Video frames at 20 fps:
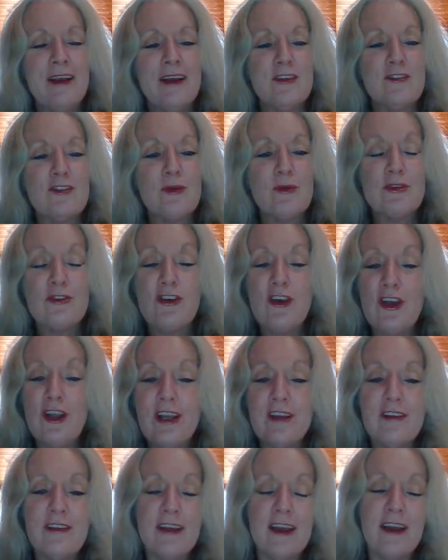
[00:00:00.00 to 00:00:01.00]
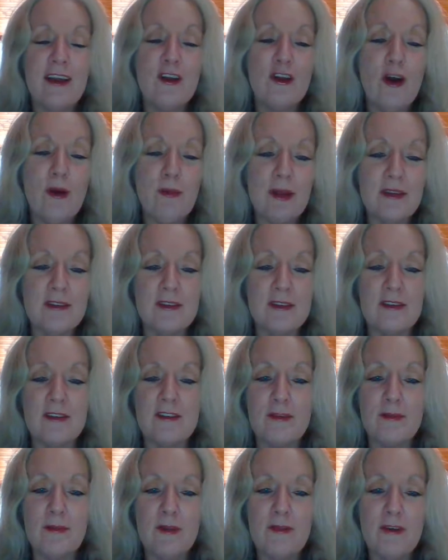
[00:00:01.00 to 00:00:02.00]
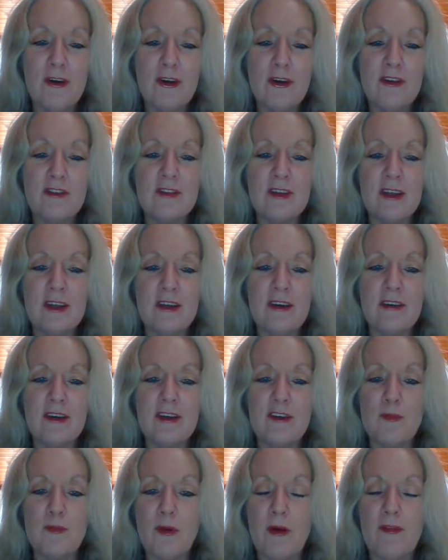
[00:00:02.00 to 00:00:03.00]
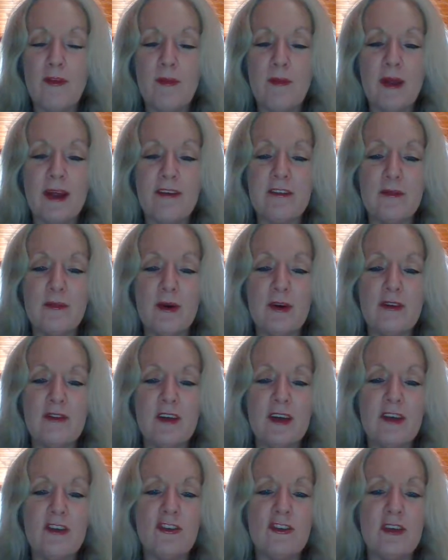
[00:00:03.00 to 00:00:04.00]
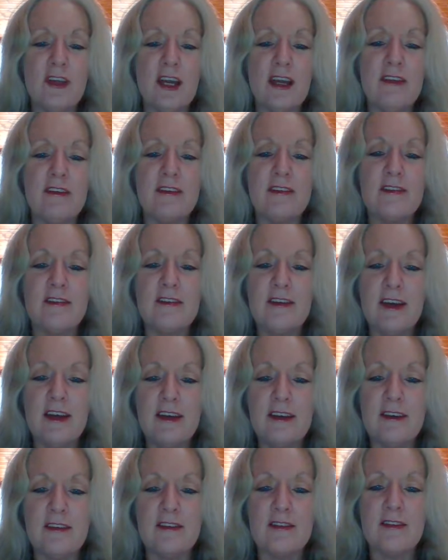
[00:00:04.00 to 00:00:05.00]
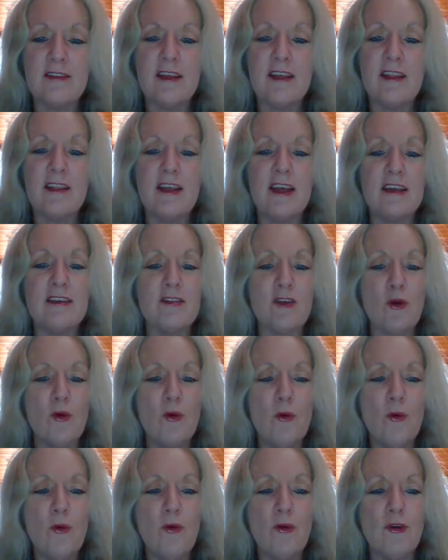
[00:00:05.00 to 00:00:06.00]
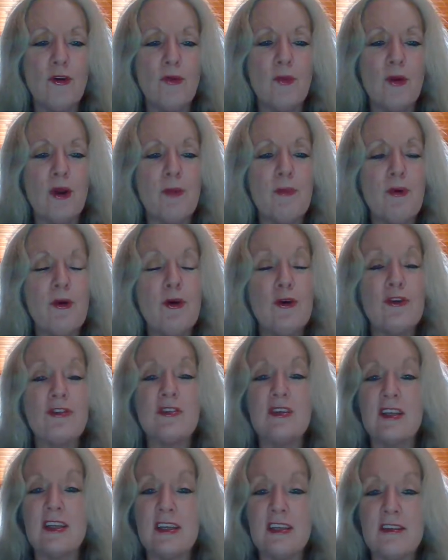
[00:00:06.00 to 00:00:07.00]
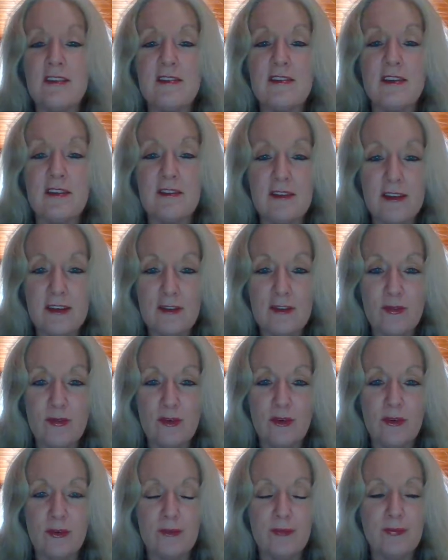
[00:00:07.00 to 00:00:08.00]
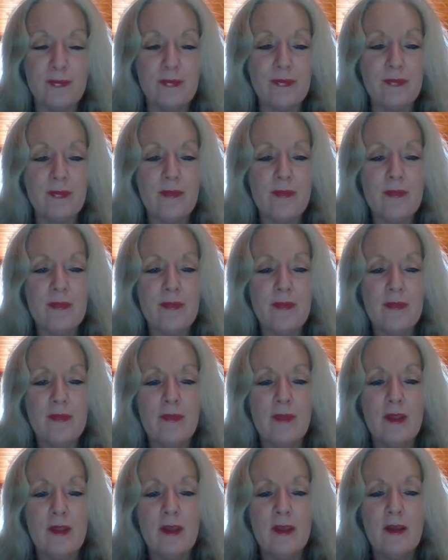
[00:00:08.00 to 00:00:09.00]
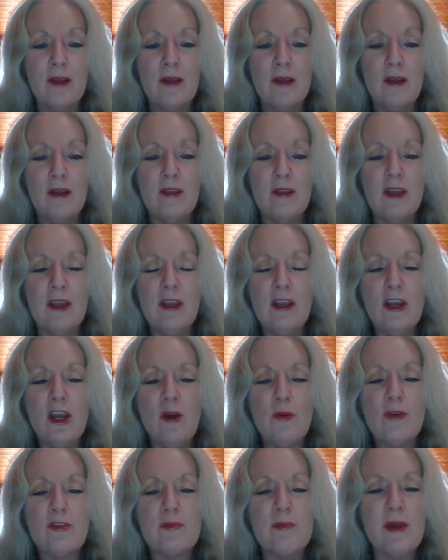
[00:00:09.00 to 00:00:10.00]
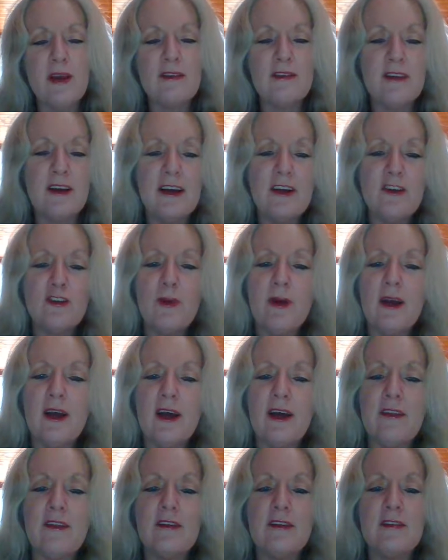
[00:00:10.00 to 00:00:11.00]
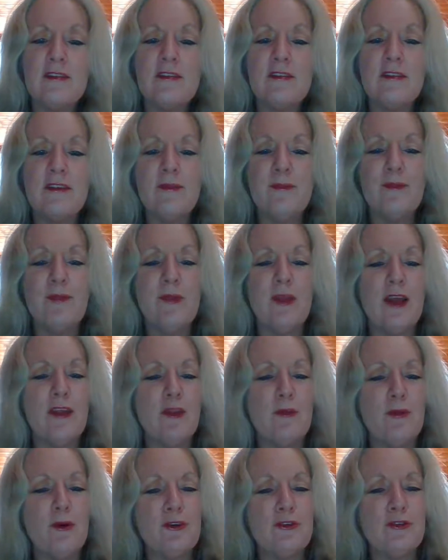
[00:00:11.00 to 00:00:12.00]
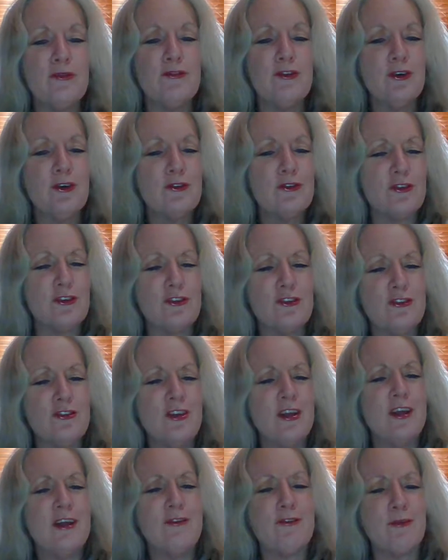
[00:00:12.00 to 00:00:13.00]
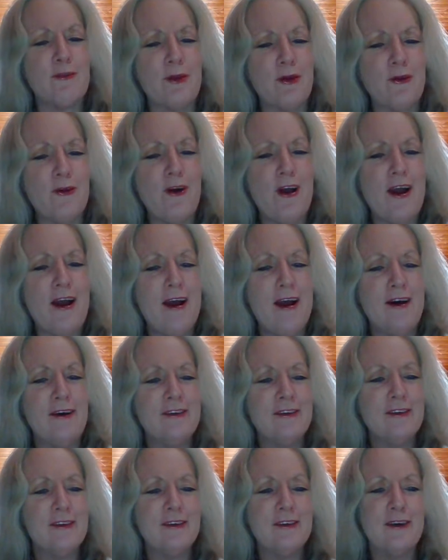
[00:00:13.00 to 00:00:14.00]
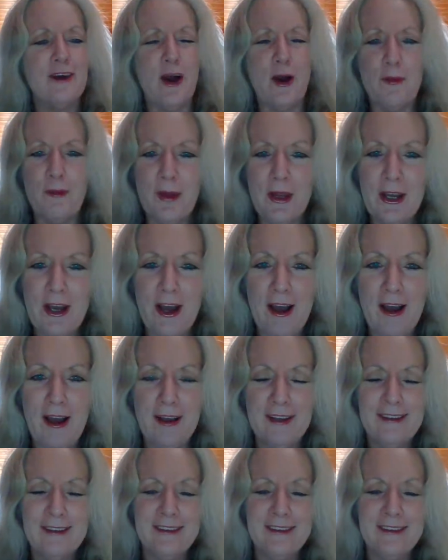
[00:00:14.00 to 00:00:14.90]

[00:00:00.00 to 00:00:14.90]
So, returning to the economic system, the focus here is profit maximisation and the status that is accorded when a person is successful. The ego is massaged by others, and the person feels distinct from the crowd, a winner.